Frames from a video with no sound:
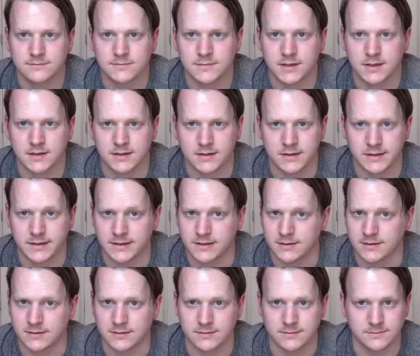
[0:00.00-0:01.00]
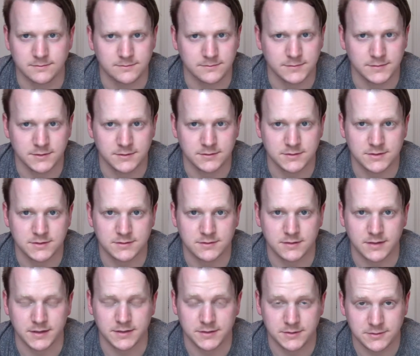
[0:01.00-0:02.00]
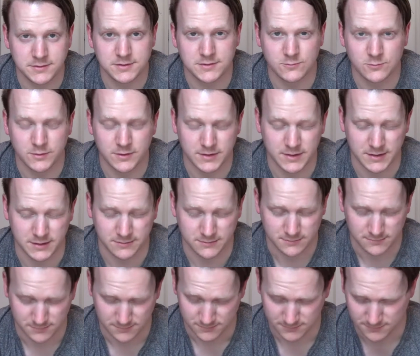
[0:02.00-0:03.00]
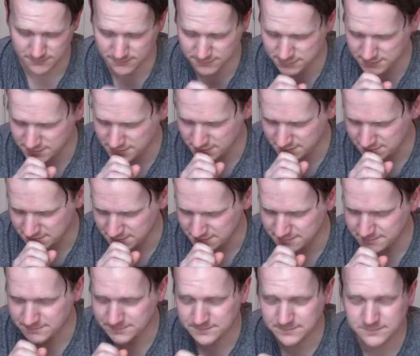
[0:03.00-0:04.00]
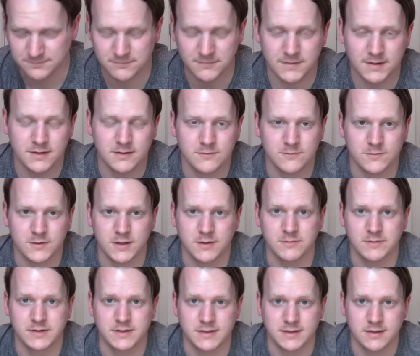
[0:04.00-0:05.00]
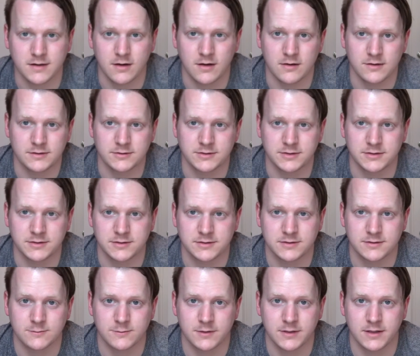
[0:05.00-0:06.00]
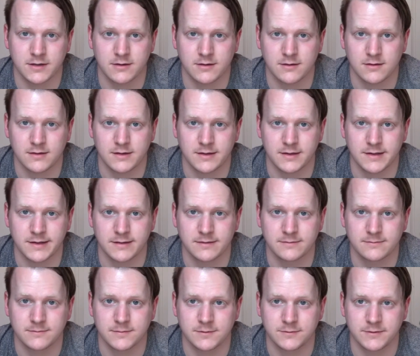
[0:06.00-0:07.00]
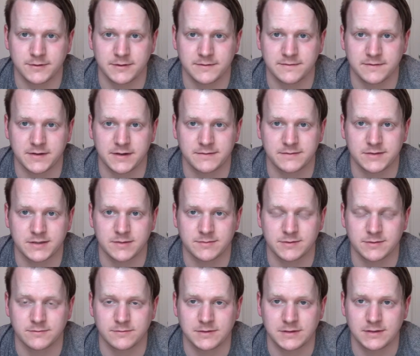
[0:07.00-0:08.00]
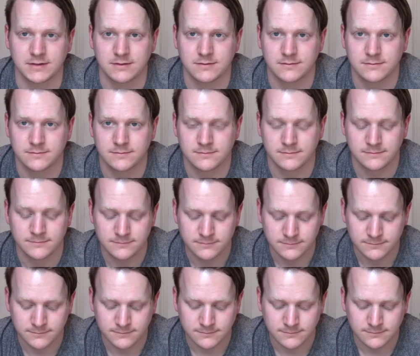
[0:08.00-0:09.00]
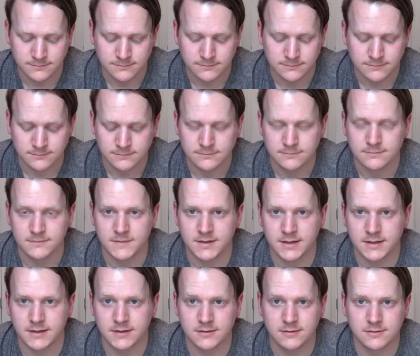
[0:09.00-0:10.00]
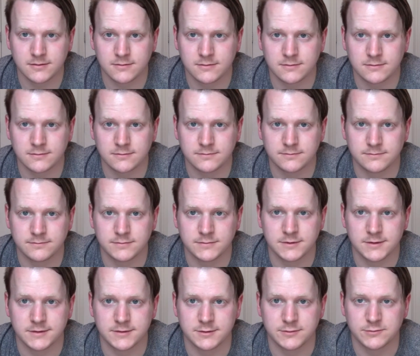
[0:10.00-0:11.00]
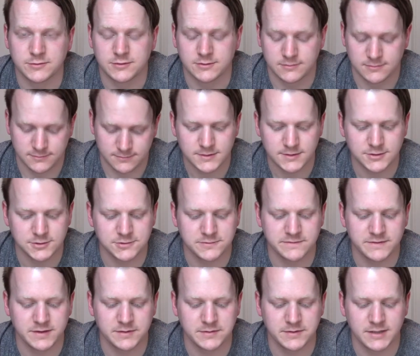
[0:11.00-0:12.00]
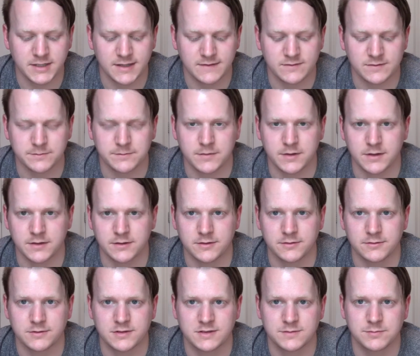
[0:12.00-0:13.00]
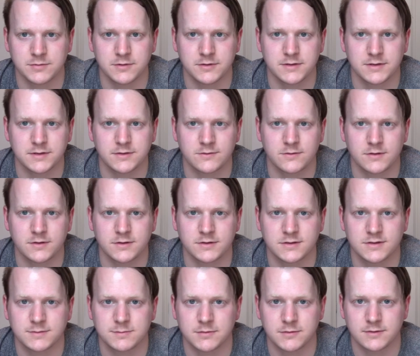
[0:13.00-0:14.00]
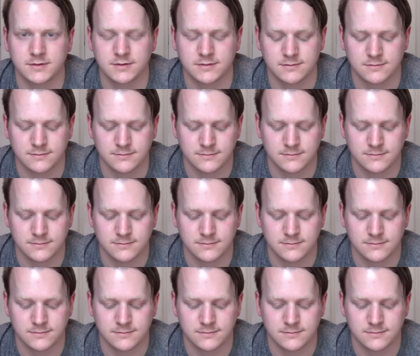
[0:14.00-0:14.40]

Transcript: I used to work out. Excuse me. When I went to college, I used to work out a lot, like 3 to 5 times a week. Now, not so much. Does your family have a motto, spoken or unspoken?